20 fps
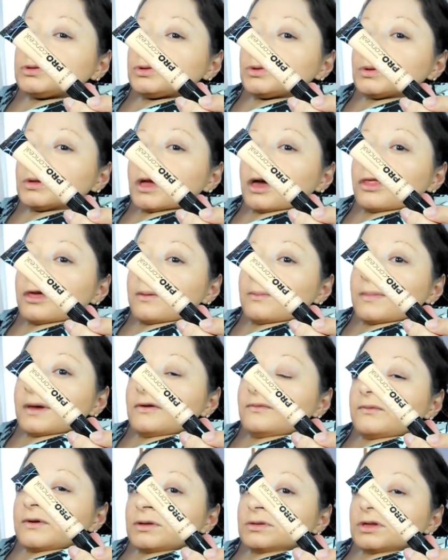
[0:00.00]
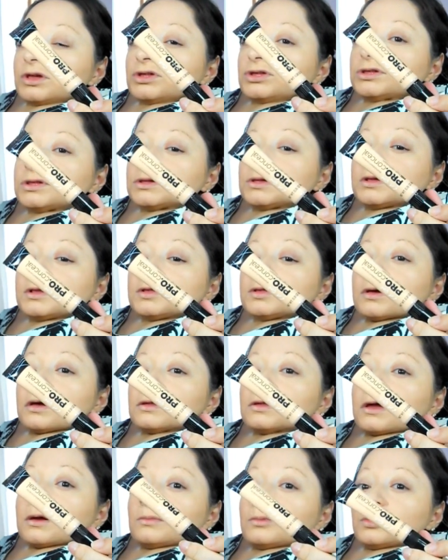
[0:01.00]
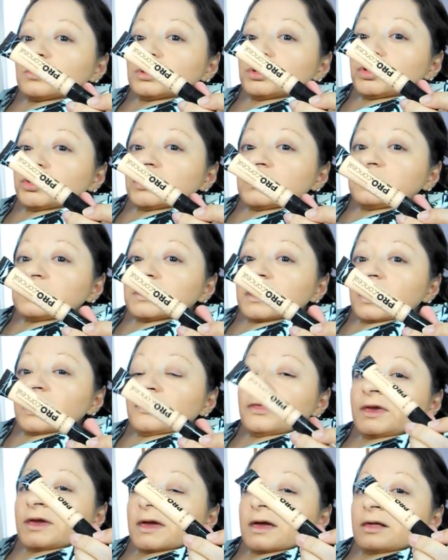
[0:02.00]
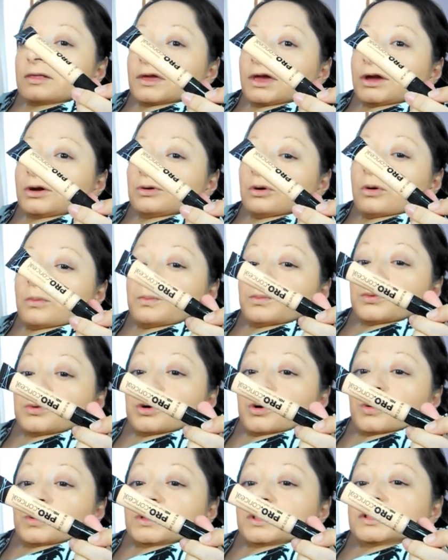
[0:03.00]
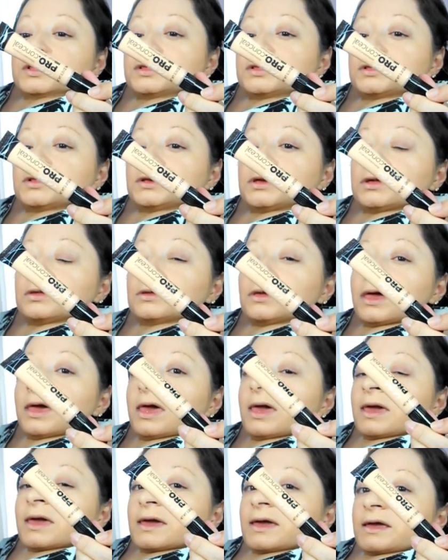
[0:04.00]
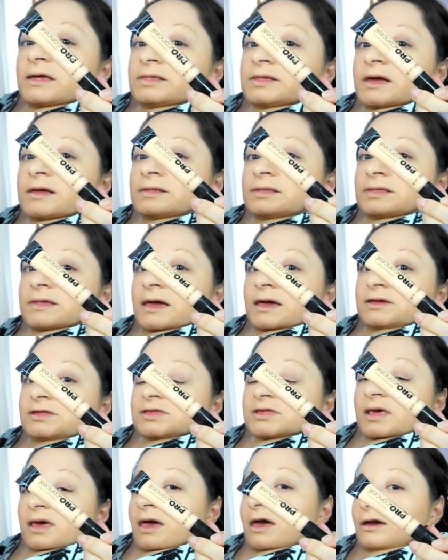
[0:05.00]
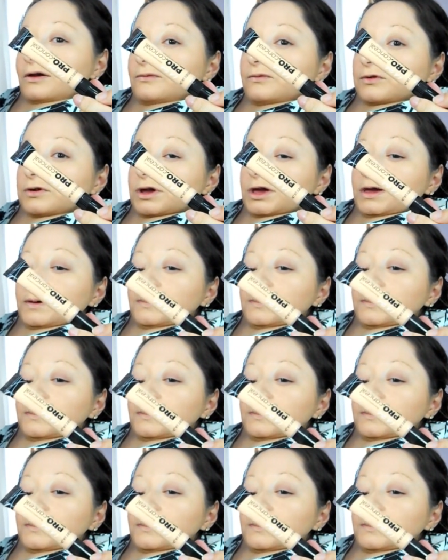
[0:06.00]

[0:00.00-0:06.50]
now that my foundation is on, I'm going to apply the LA Girl Pro Conceal in Light Ivory. I